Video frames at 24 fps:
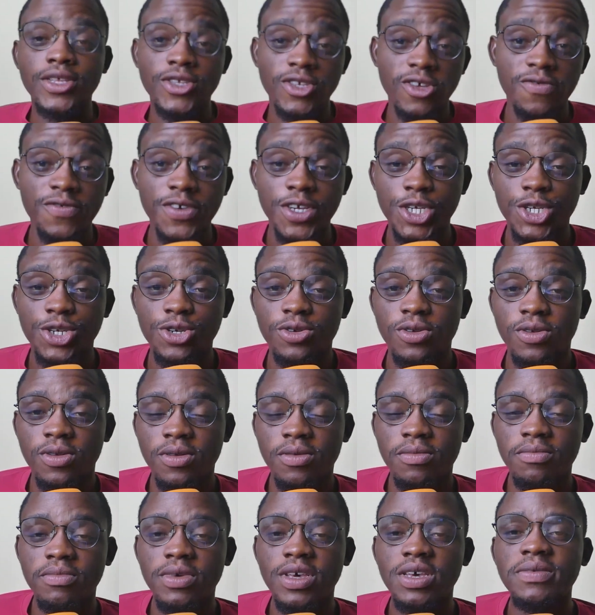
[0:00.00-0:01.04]
It's official.
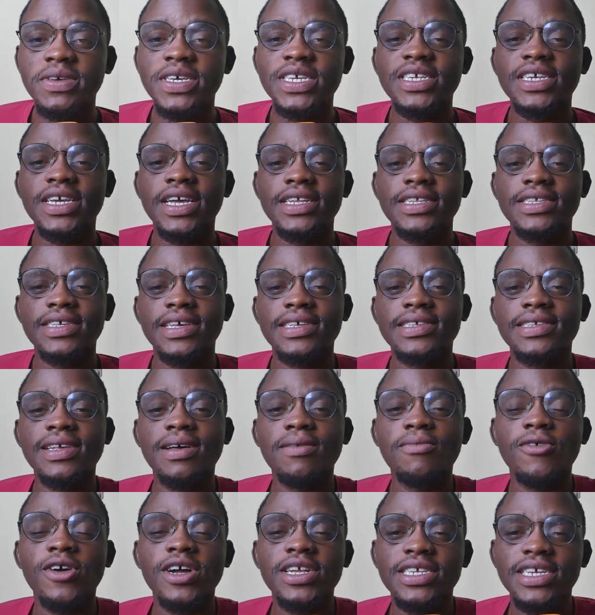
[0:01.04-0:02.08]
Baby Jet
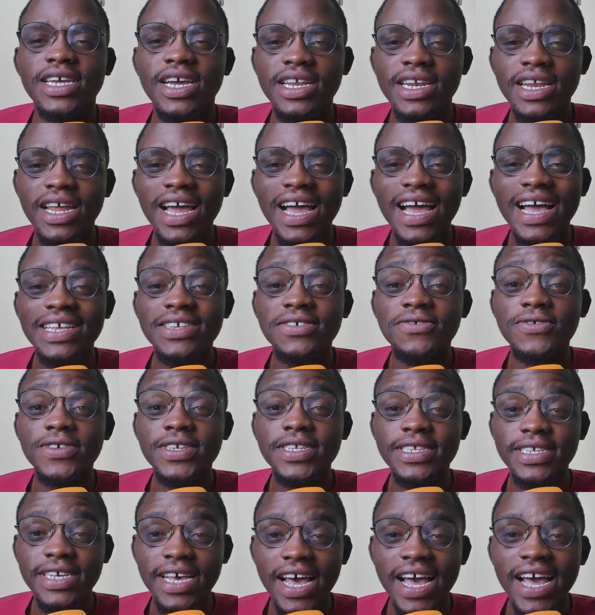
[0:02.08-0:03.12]
Asamoah Gyan has
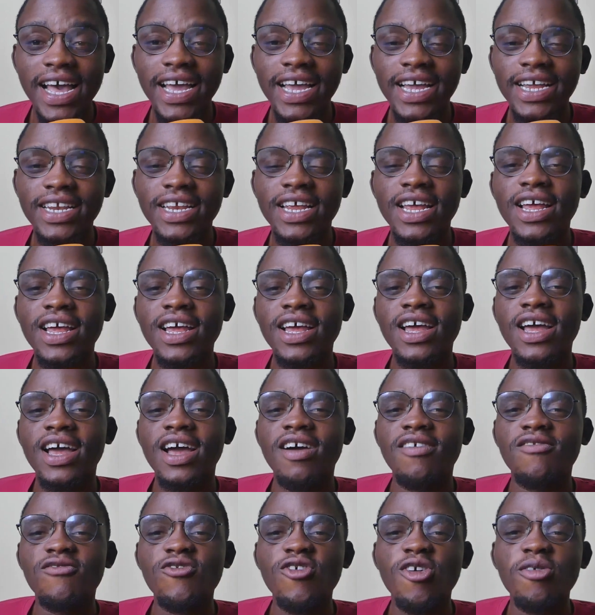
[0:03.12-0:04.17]
retired
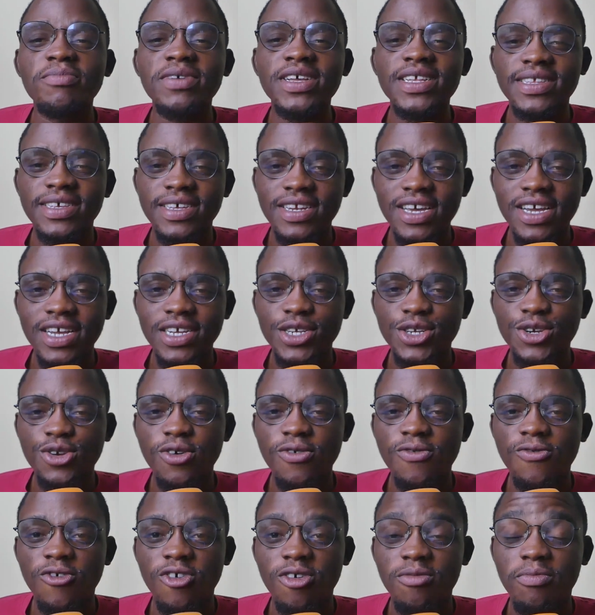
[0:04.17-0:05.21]
from
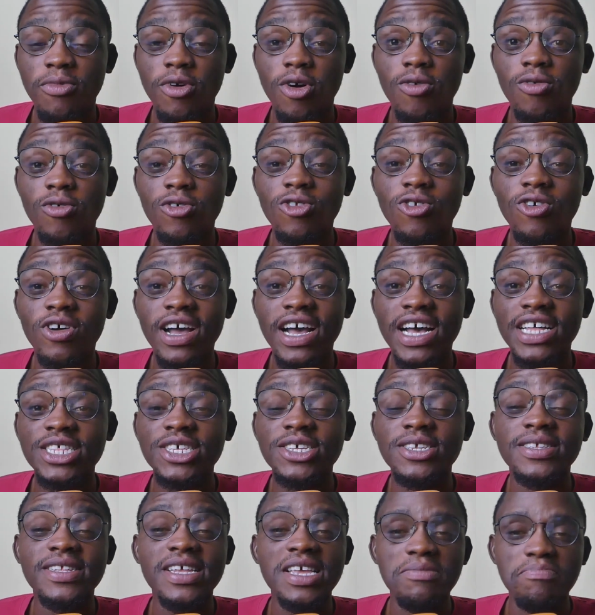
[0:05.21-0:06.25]
international football. We'll look at
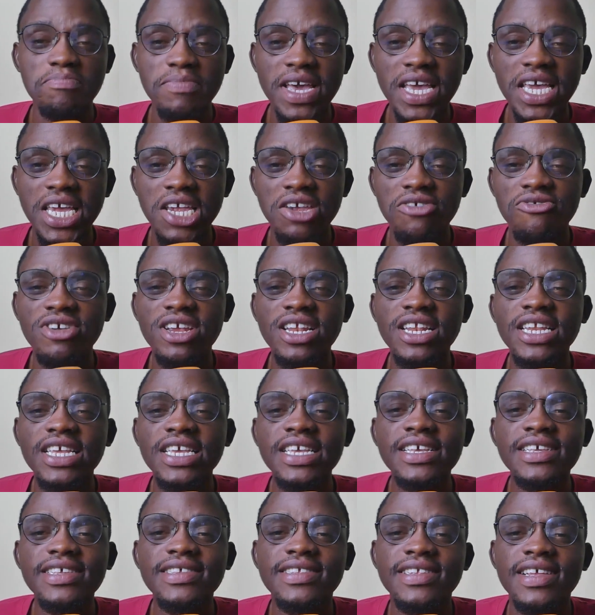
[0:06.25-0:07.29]
the statement he
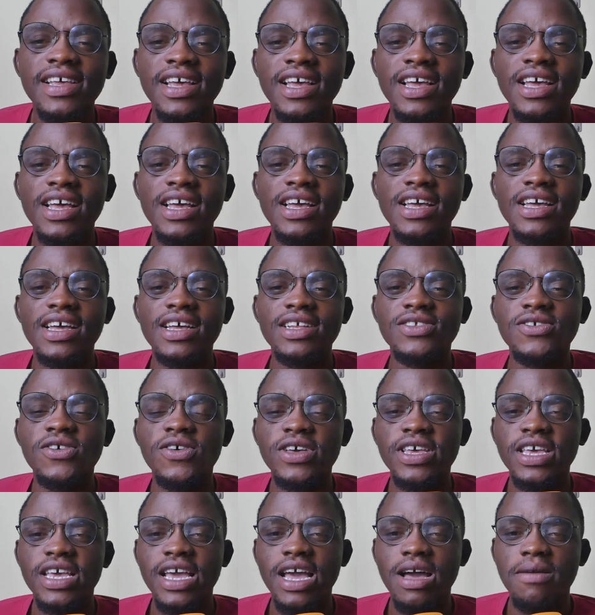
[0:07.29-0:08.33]
released
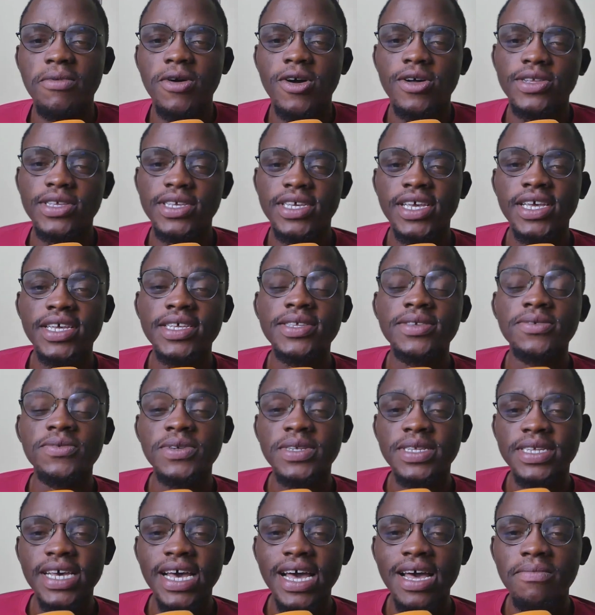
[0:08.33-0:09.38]
talking about his
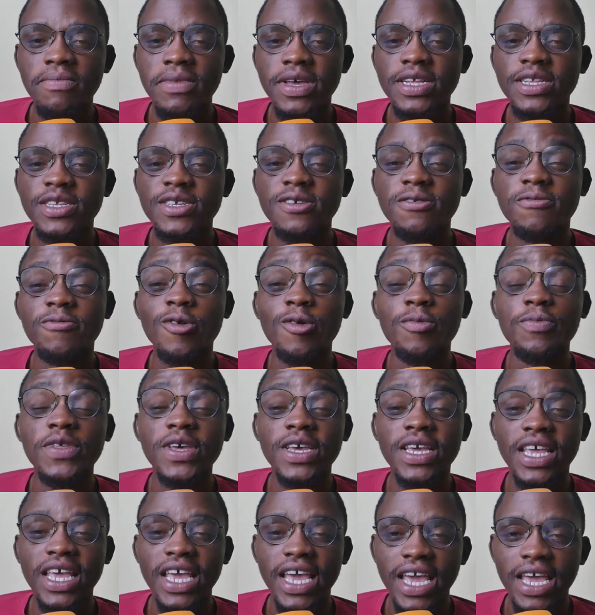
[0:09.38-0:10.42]
retirement from
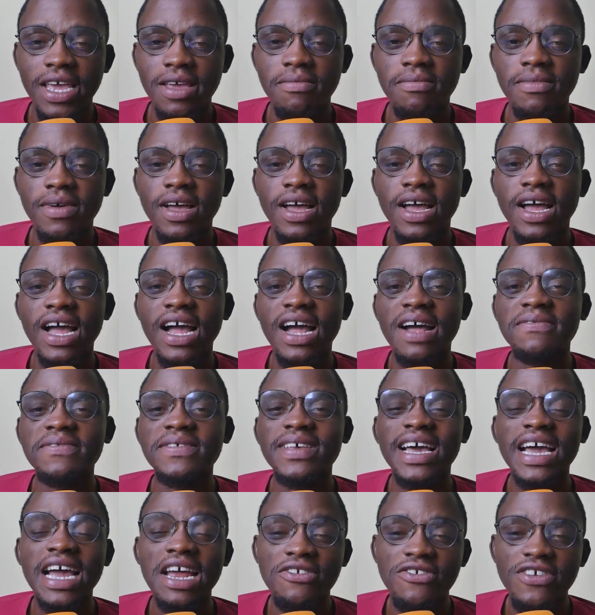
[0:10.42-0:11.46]
the game.
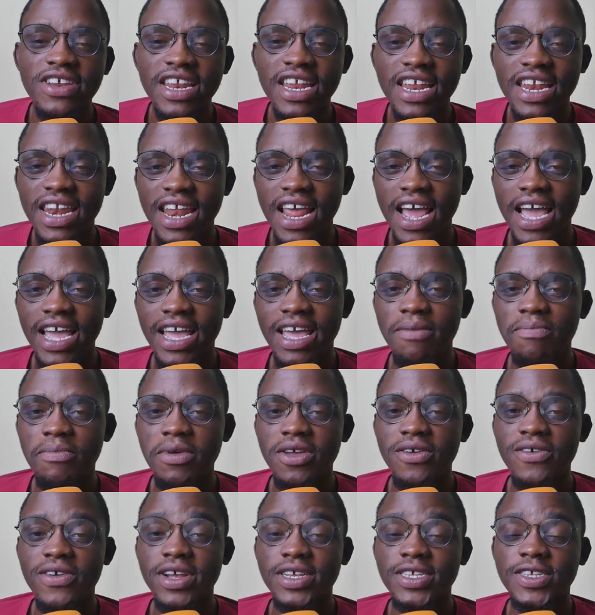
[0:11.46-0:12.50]
After 109
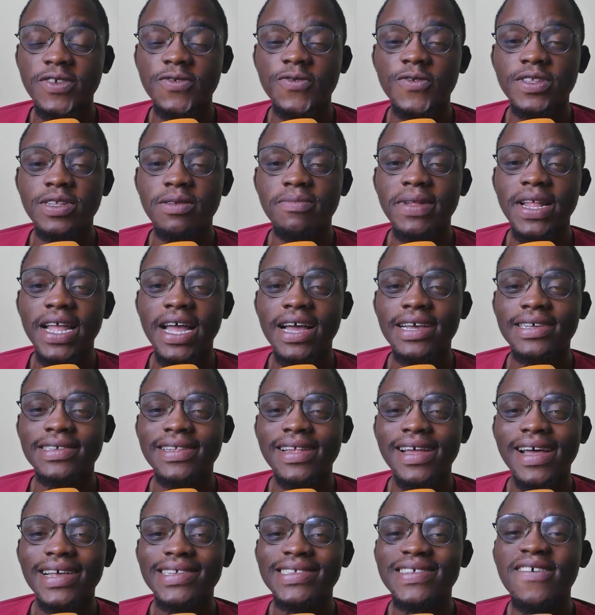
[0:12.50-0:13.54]
appearances for the Black
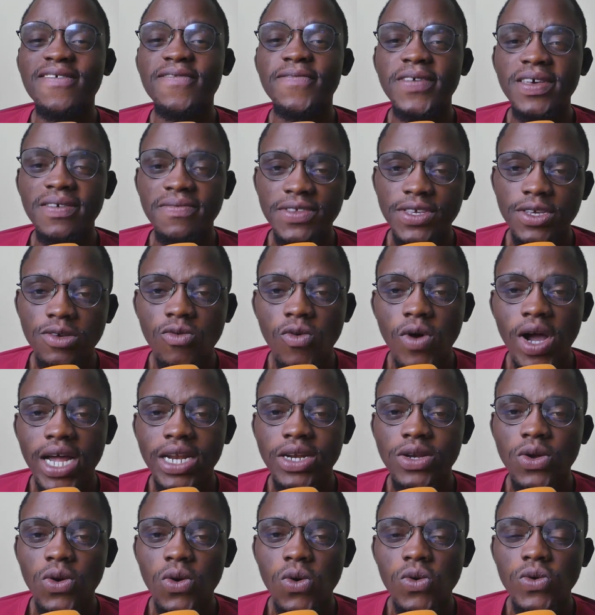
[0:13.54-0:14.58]
Stars and
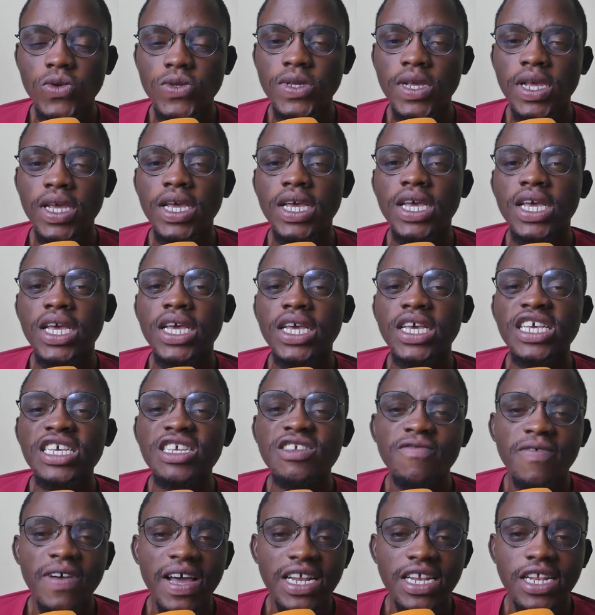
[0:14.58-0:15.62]
51 goals,
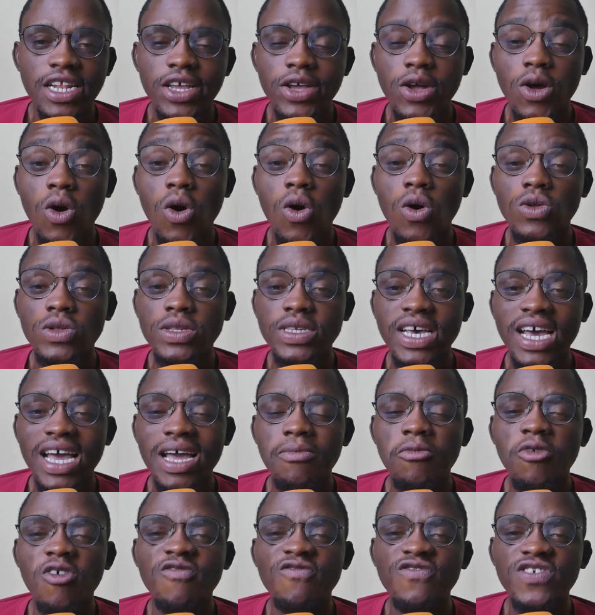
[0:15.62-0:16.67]
he's finally called
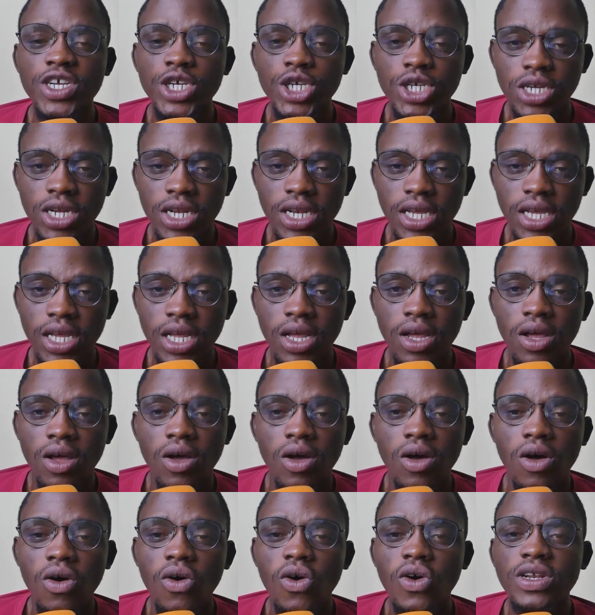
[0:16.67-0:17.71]
time officially
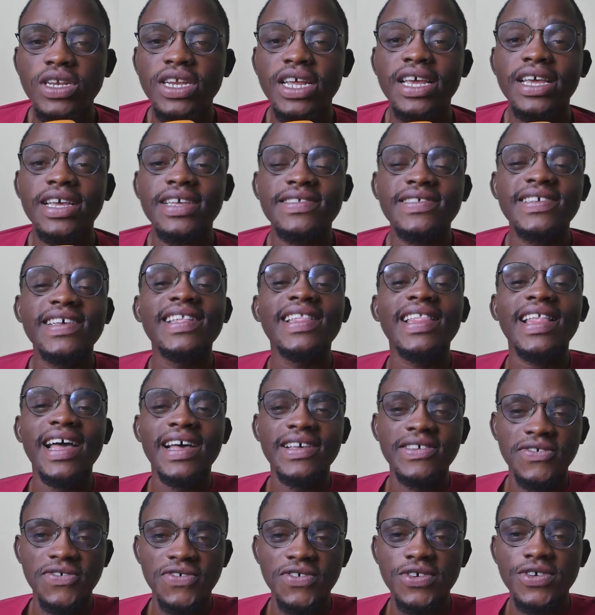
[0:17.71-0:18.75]
on his
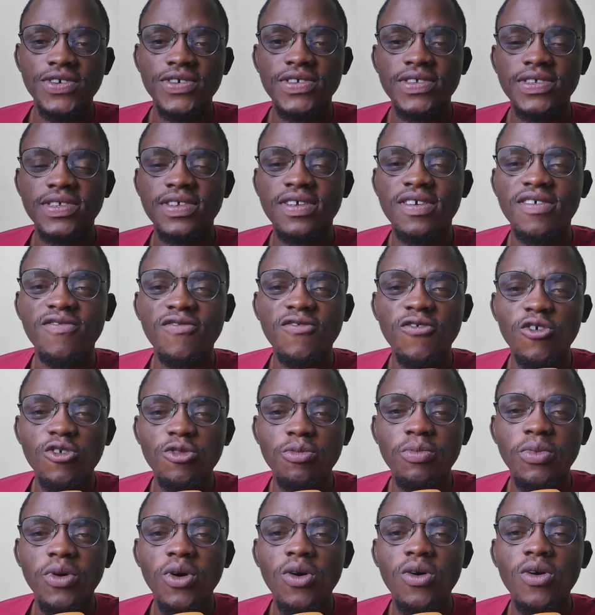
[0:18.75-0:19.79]
illustrious
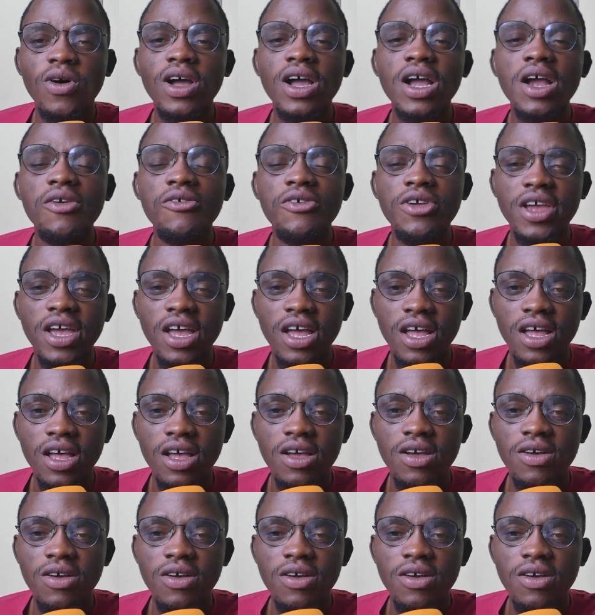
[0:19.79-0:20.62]
football career.